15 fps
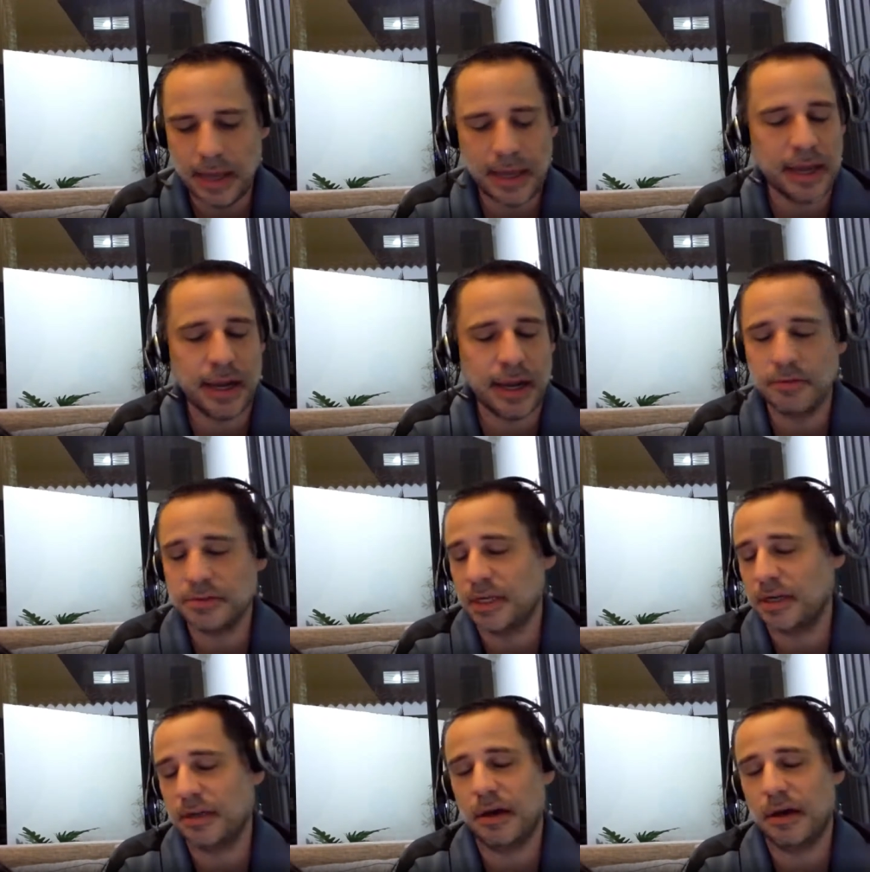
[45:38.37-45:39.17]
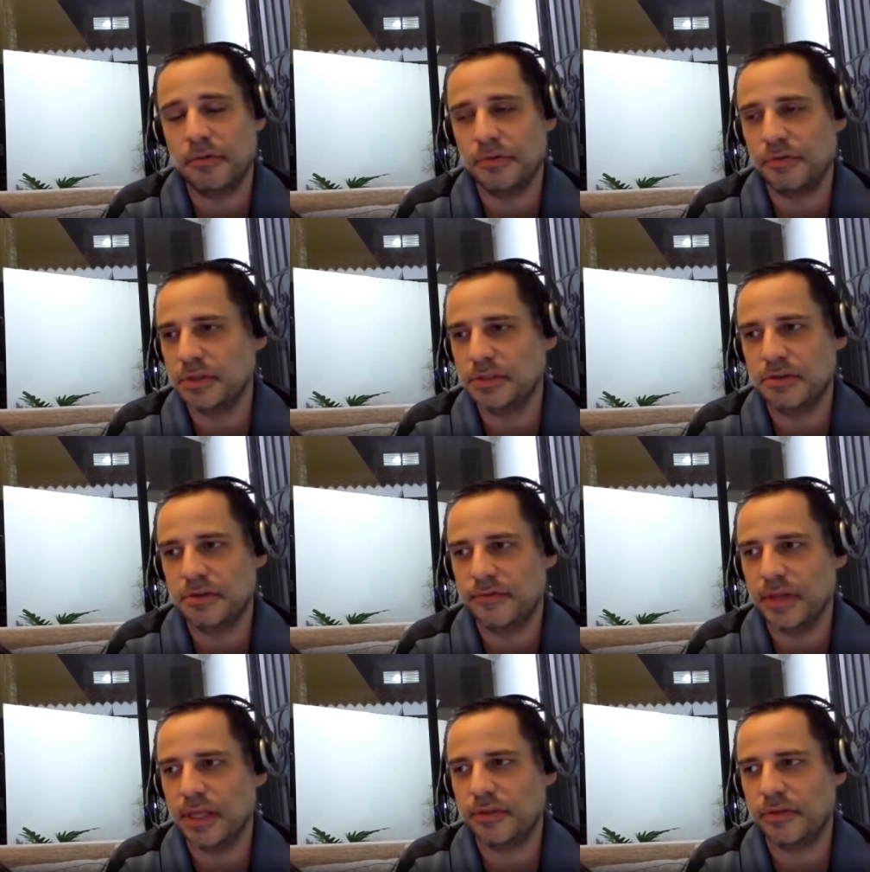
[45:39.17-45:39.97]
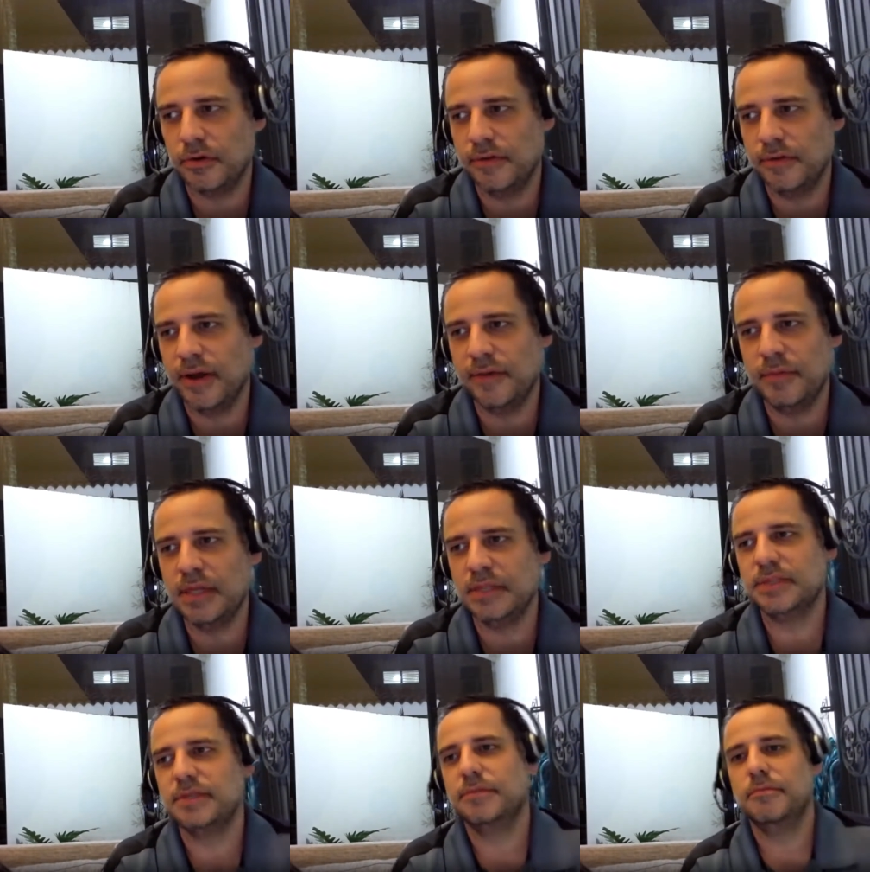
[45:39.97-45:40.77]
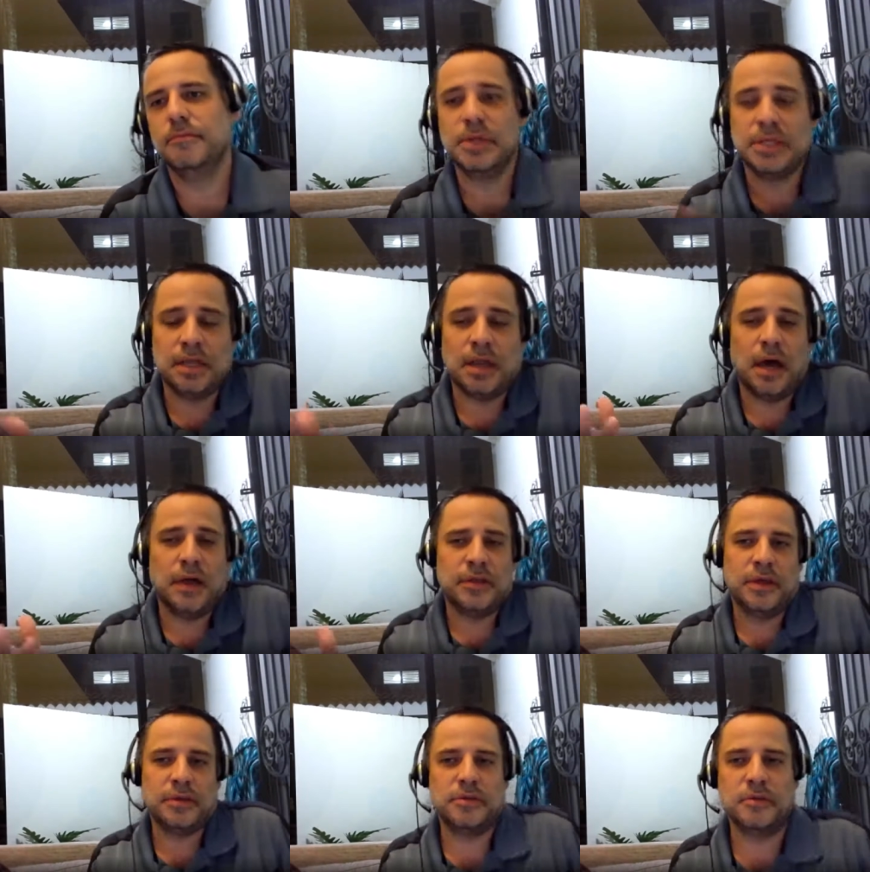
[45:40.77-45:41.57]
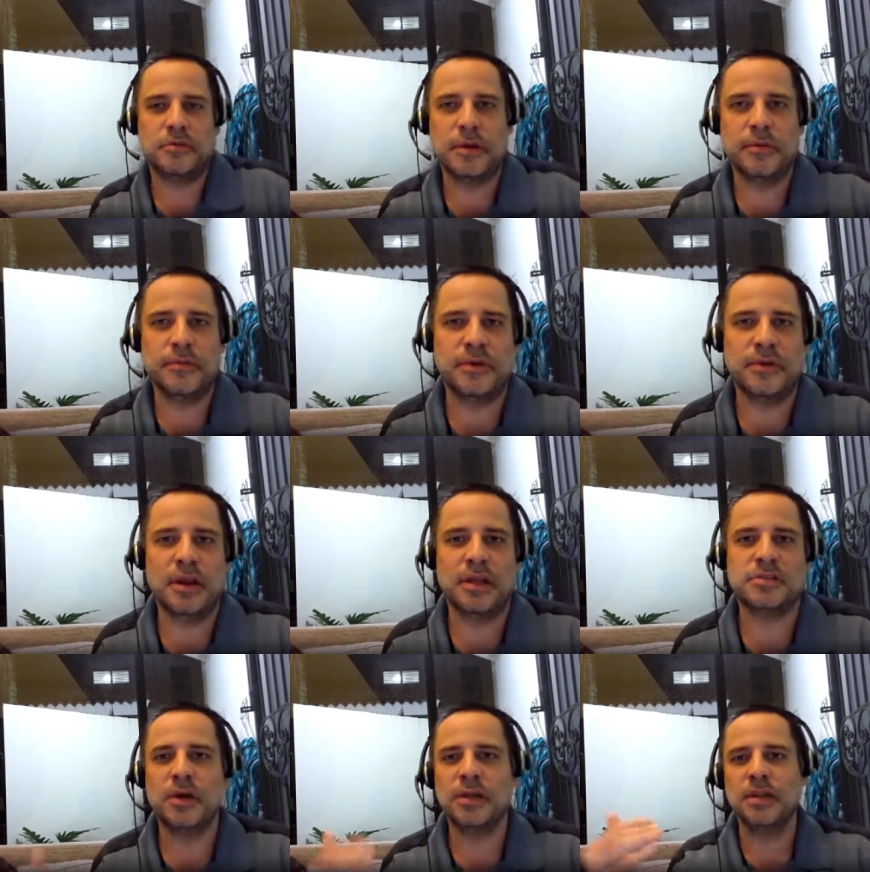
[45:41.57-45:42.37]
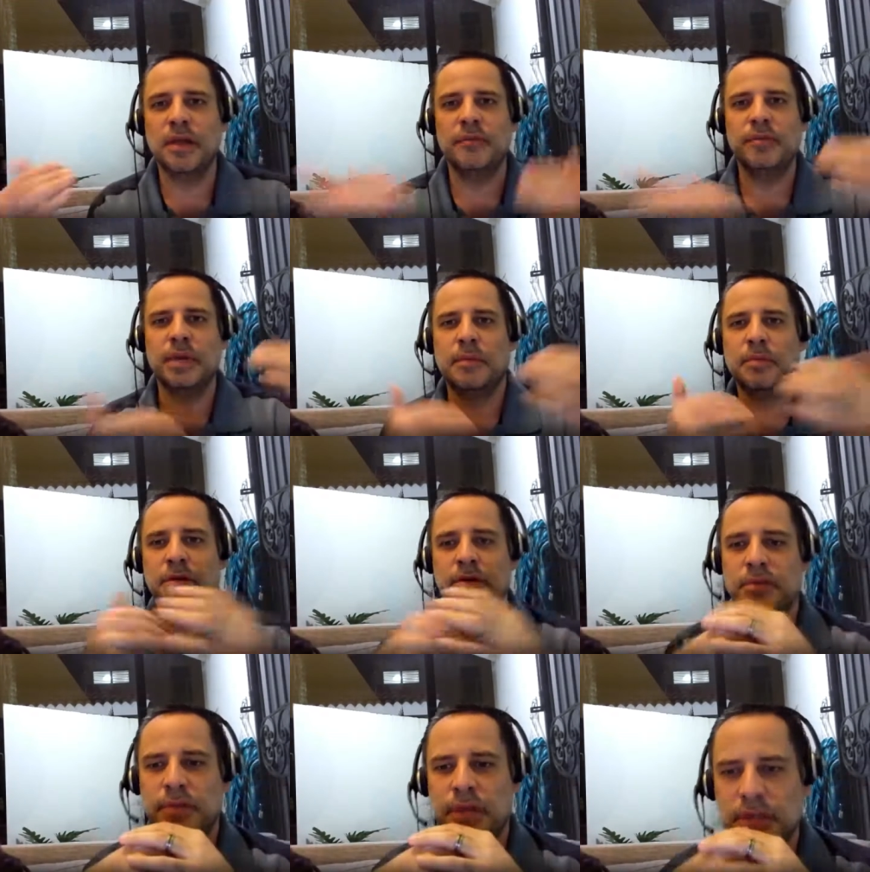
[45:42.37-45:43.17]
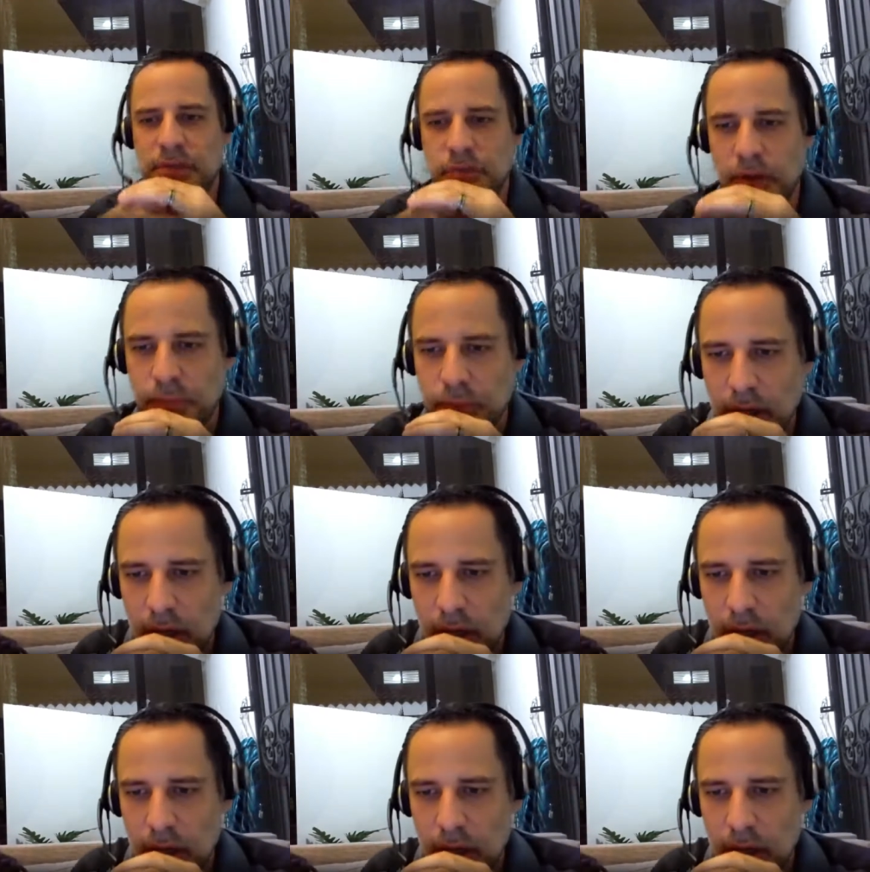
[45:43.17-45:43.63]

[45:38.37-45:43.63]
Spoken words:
was on a call with one student for like 35 minutes, but then all the other students were able to figure it out. So I love being able to do that as well.